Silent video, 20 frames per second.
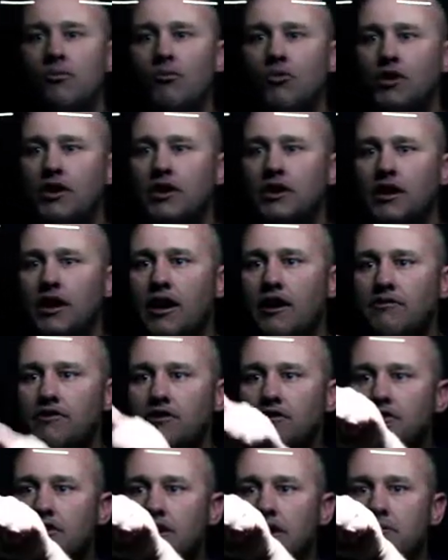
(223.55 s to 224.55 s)
looking to have the
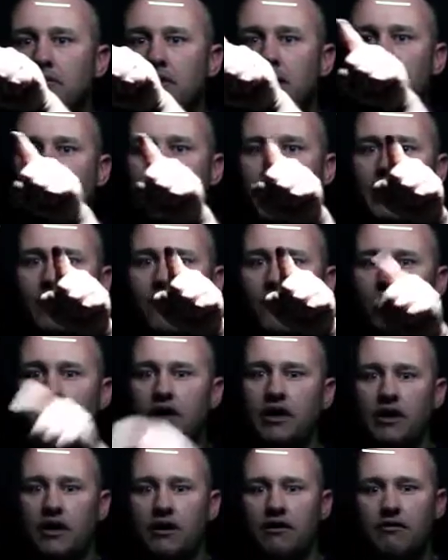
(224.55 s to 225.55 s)
same number here and
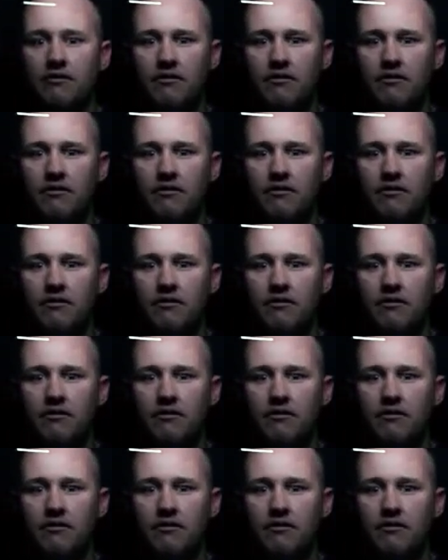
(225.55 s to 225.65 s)
here.